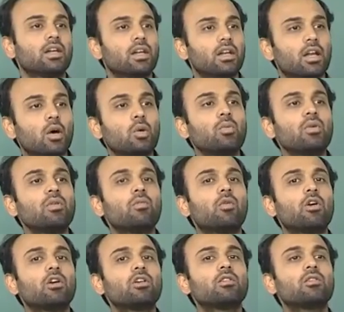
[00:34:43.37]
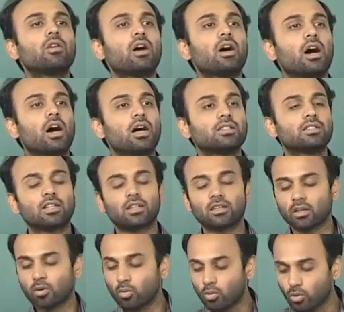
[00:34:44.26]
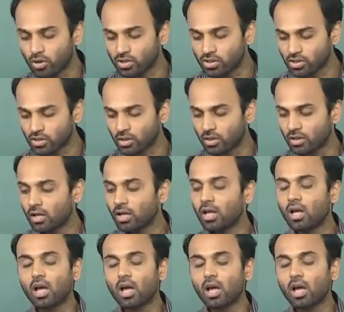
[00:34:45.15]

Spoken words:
Now, we want to answer the question